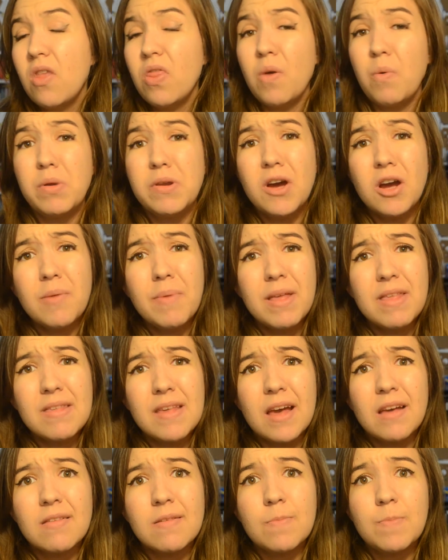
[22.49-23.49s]
that we talk about
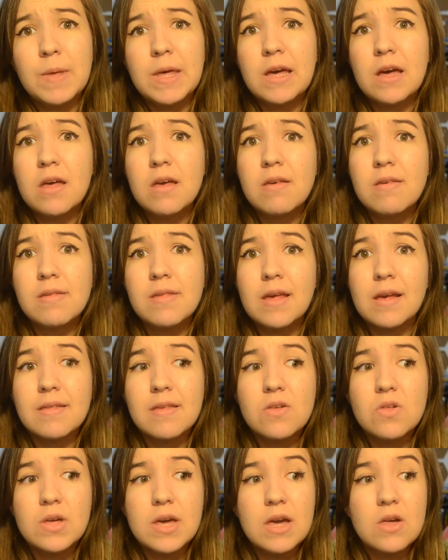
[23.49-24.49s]
sex because
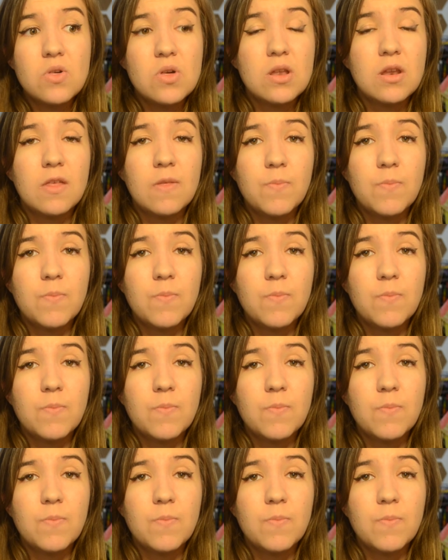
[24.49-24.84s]
sex education